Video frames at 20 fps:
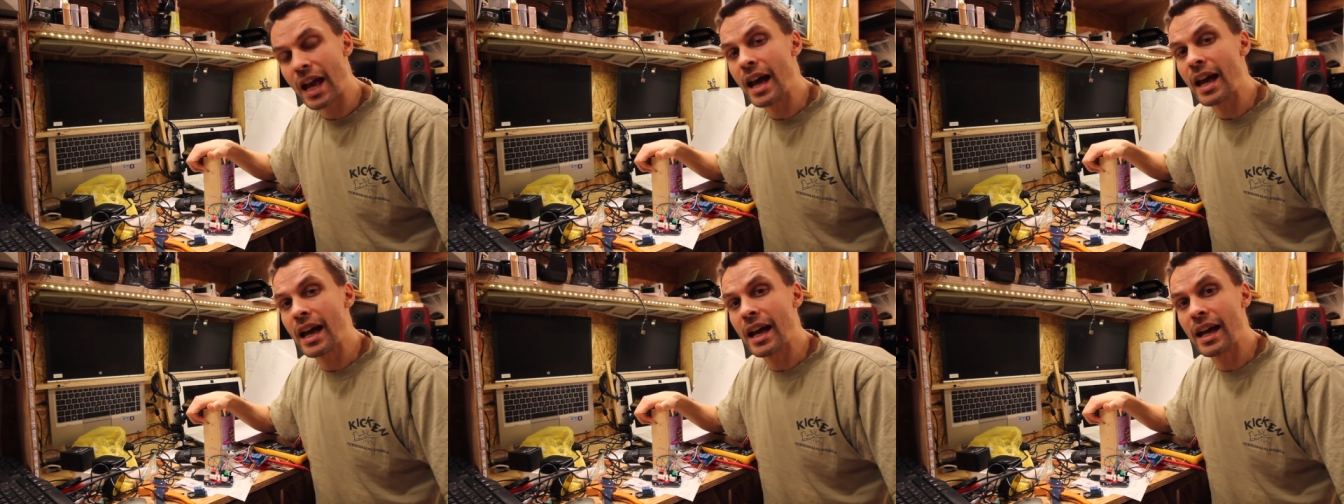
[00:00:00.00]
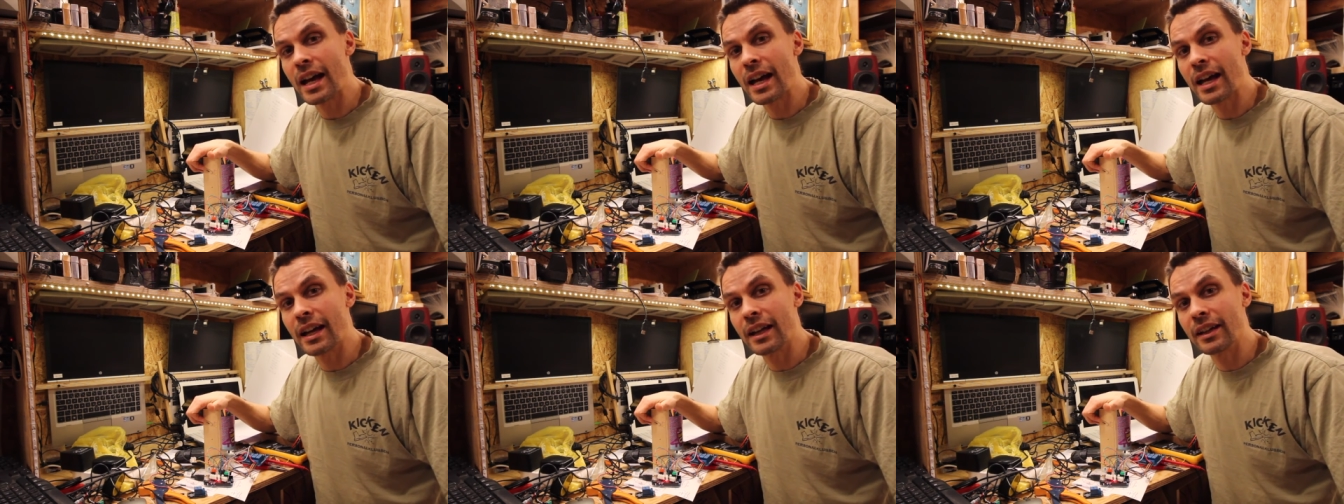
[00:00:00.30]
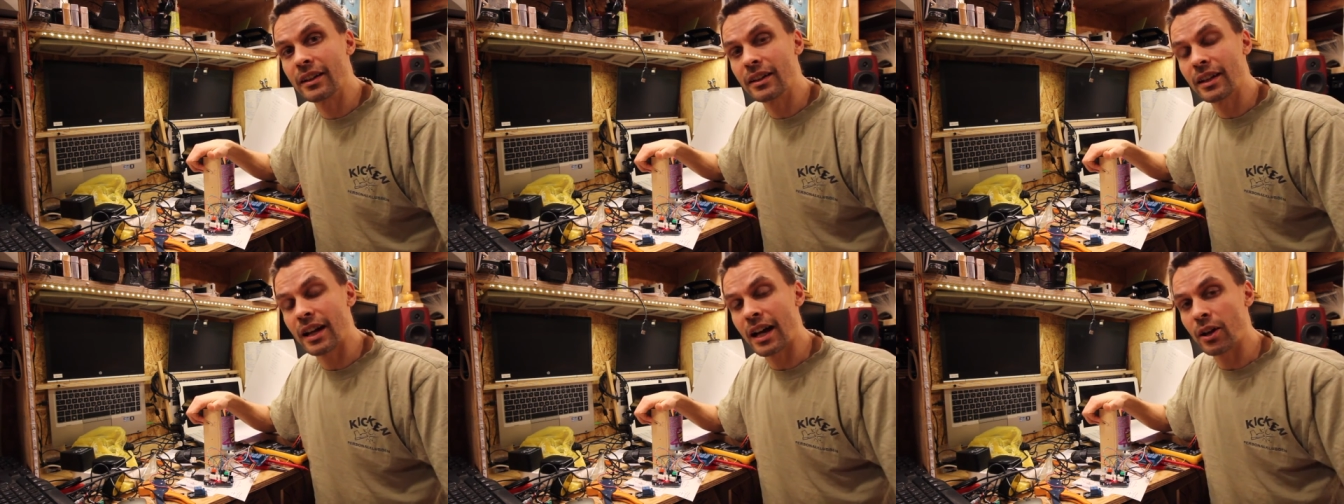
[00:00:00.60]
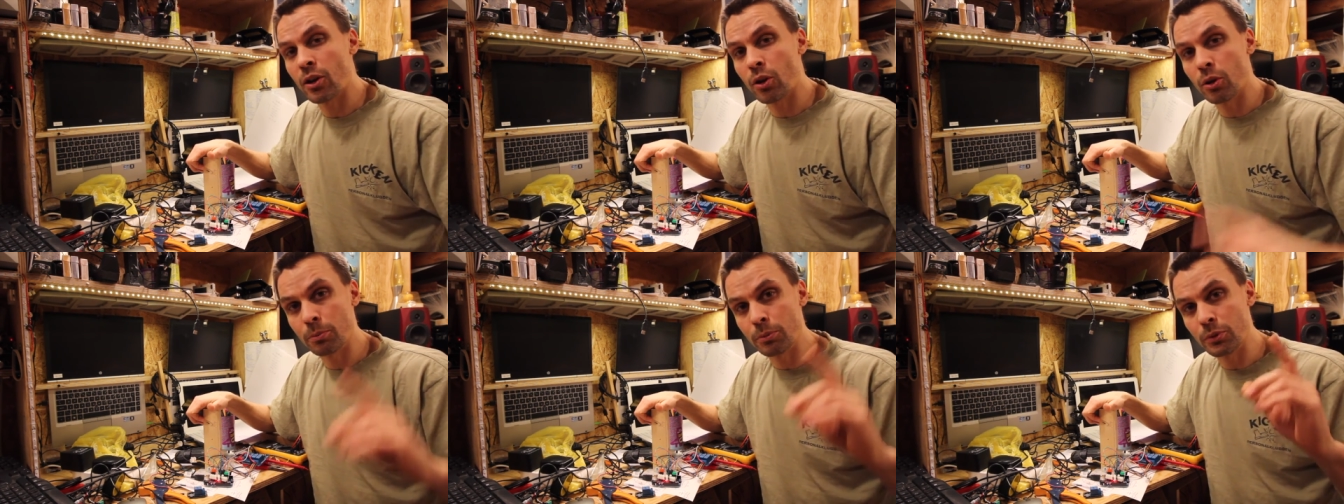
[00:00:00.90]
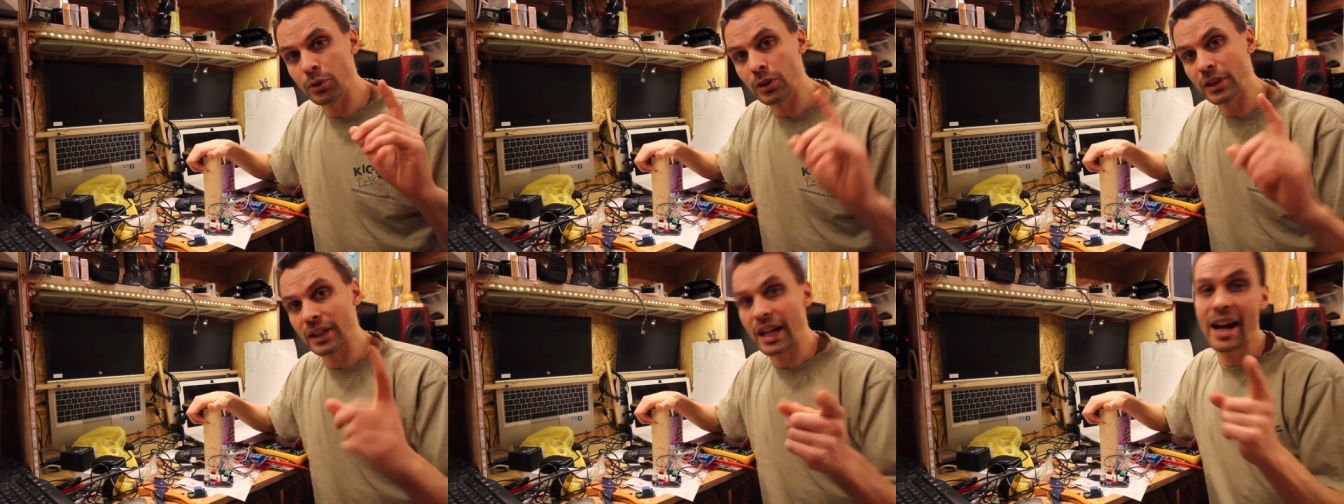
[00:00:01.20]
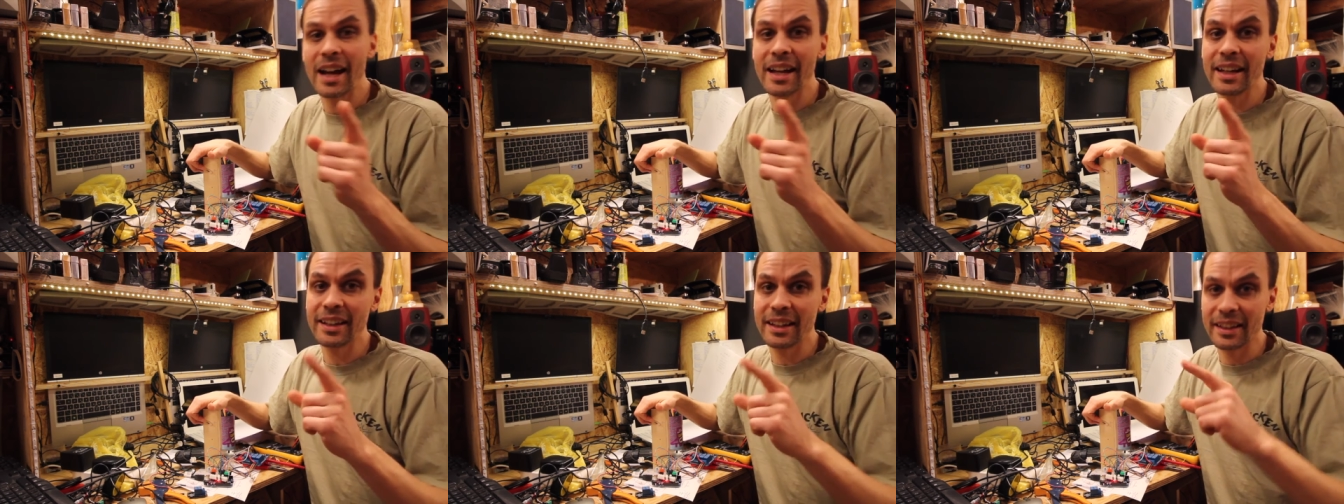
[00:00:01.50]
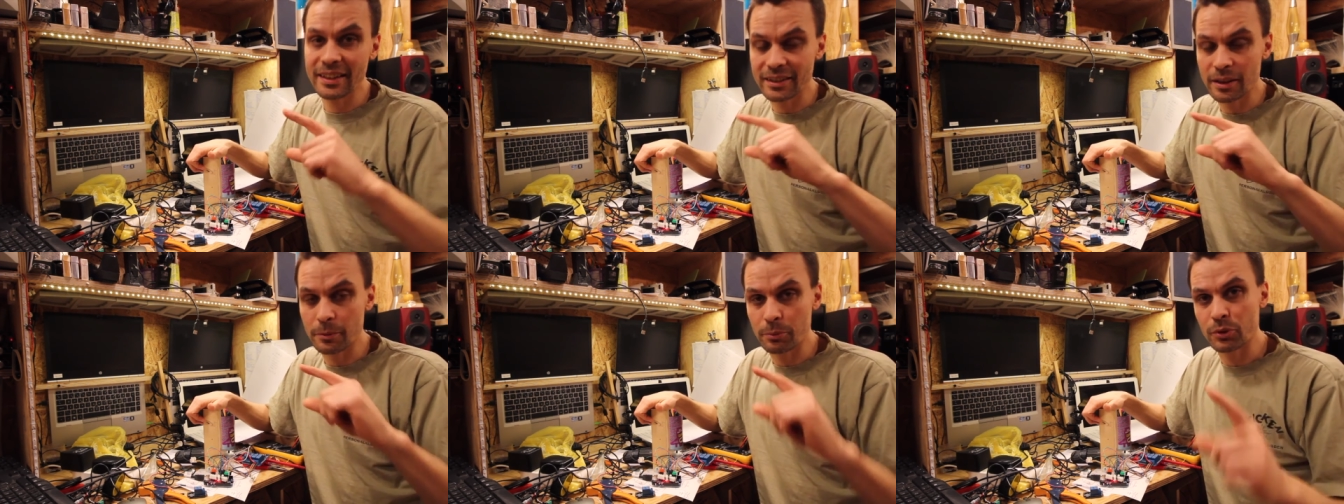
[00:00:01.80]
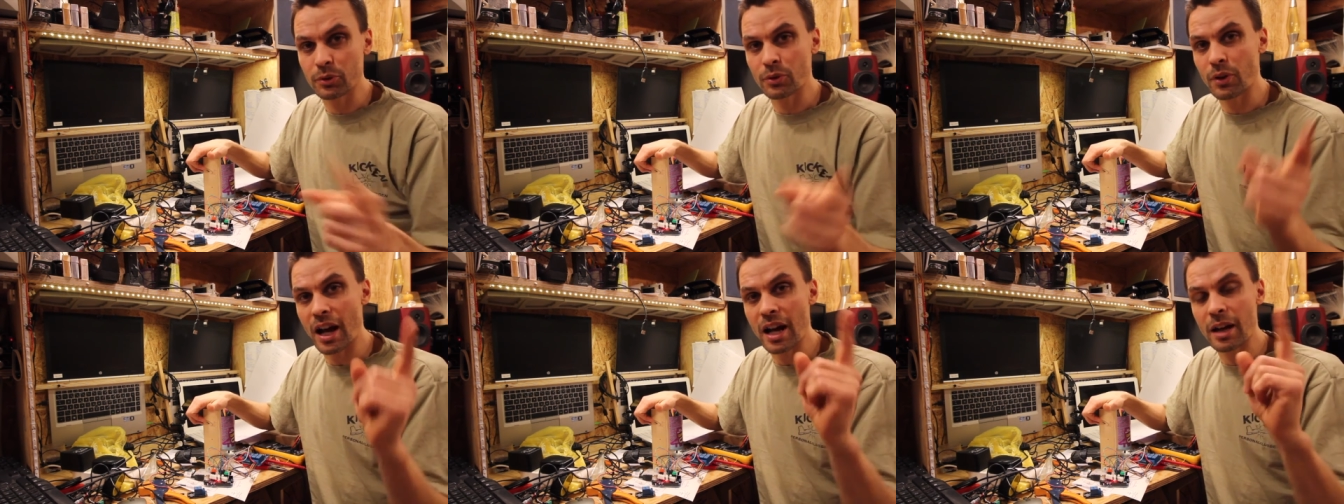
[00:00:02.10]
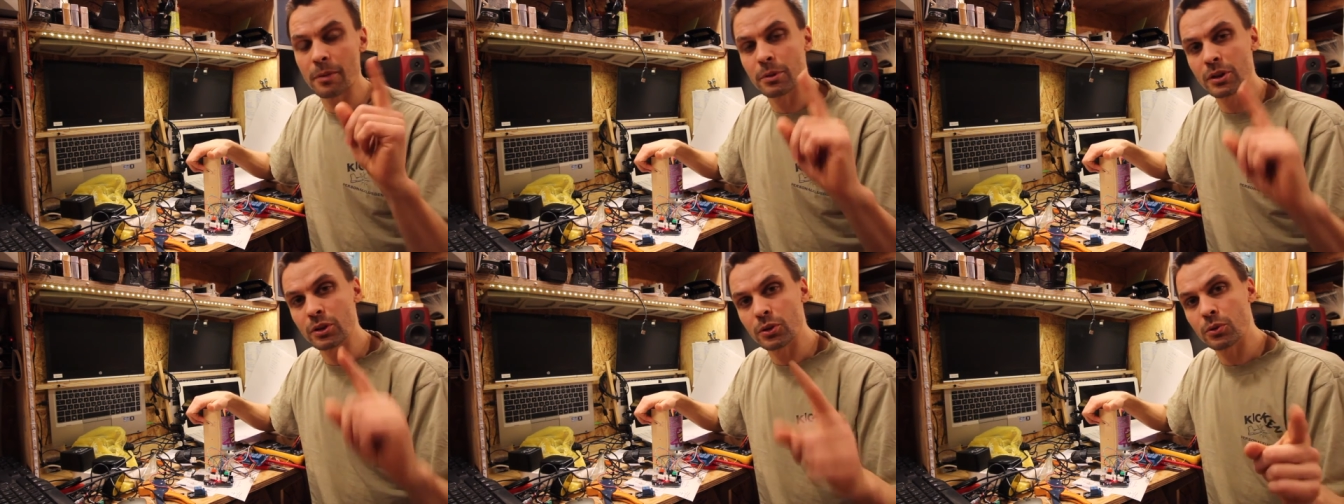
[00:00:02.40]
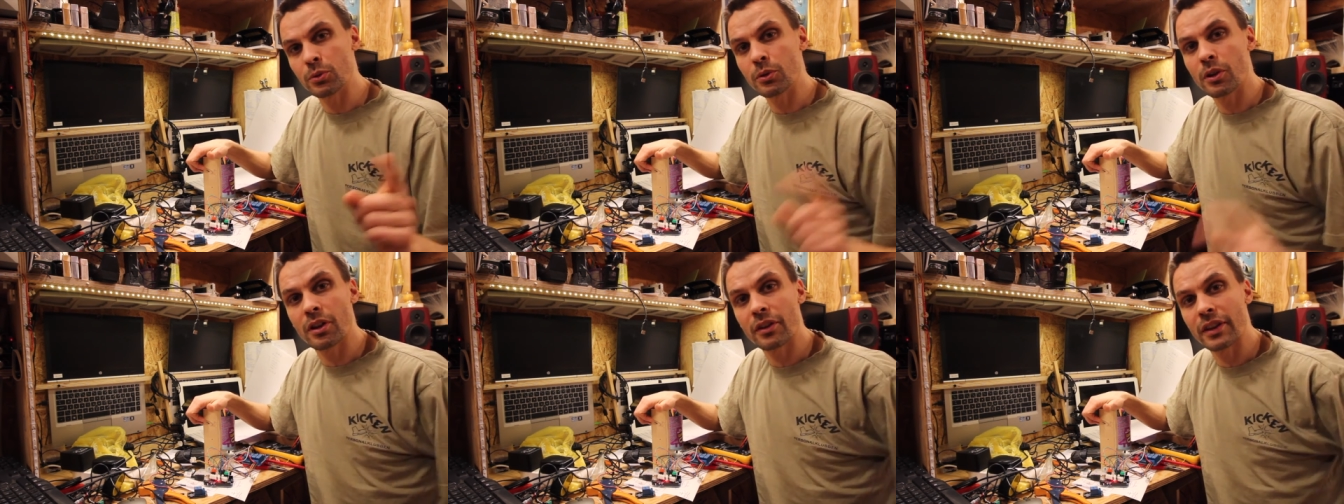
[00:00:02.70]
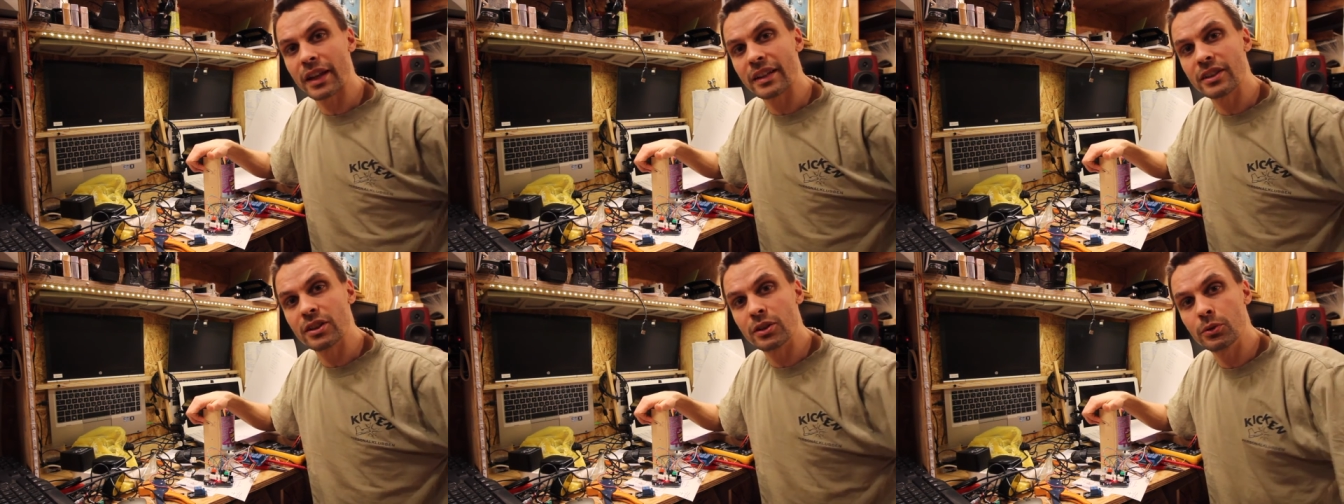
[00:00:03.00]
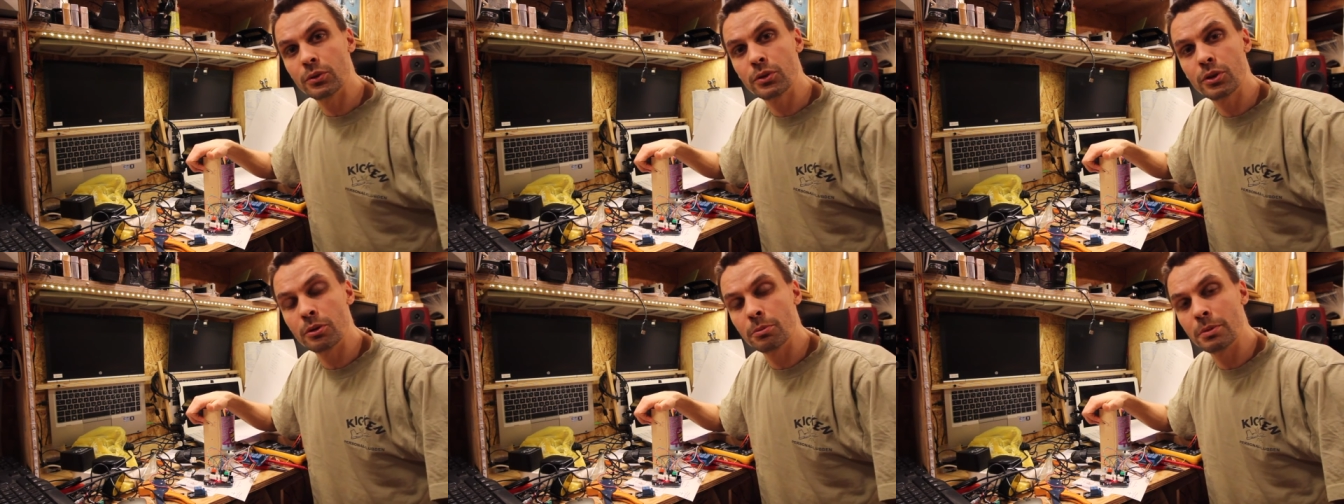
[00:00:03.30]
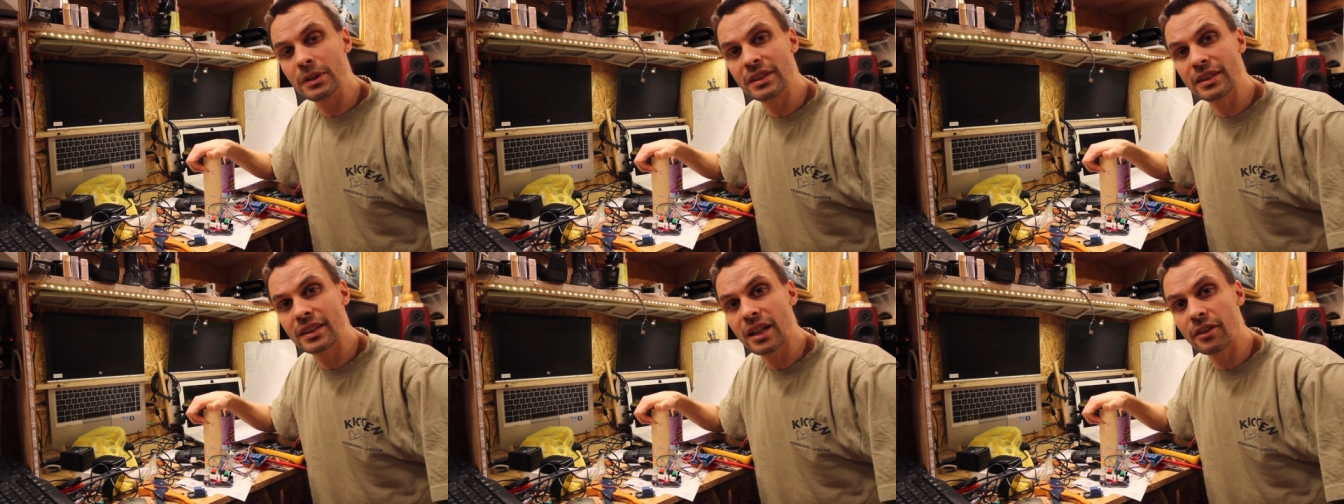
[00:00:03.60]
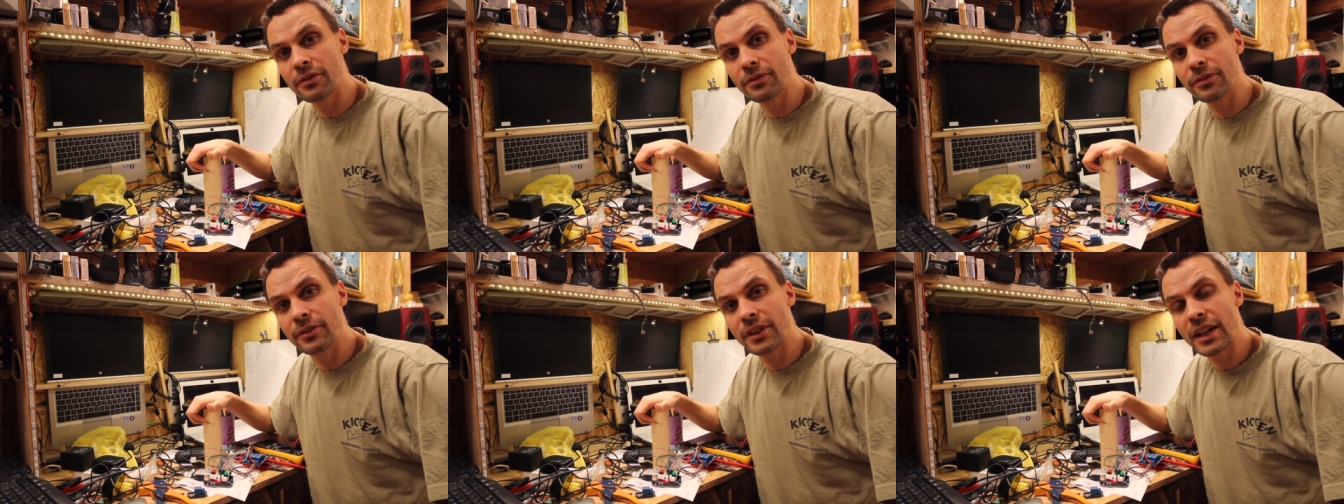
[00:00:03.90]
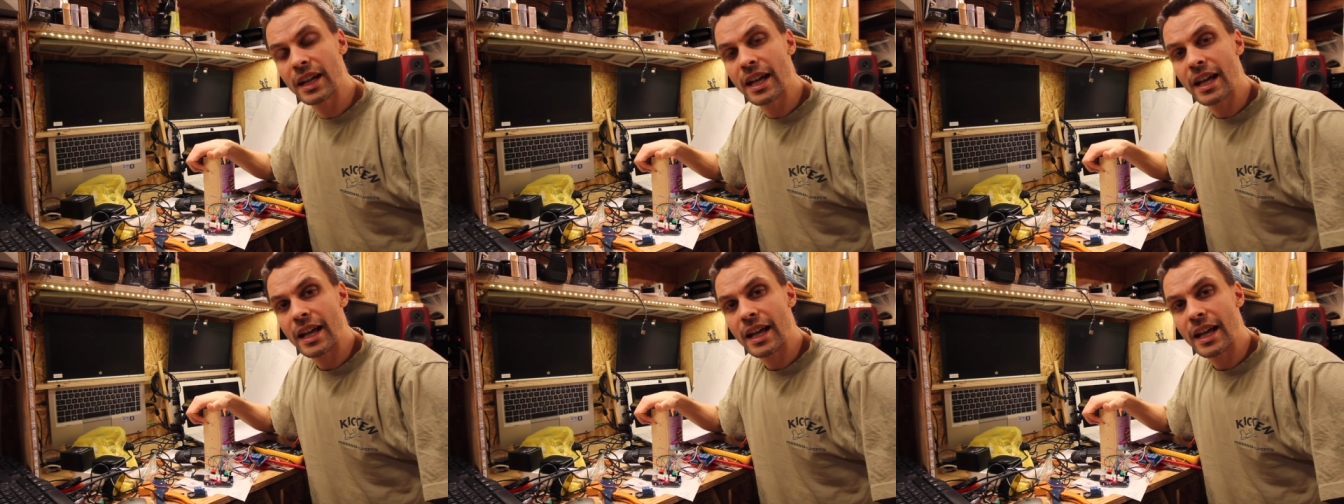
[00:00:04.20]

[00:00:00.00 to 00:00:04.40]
and I hope you like and subscribe and do all that YouTube-y stuff,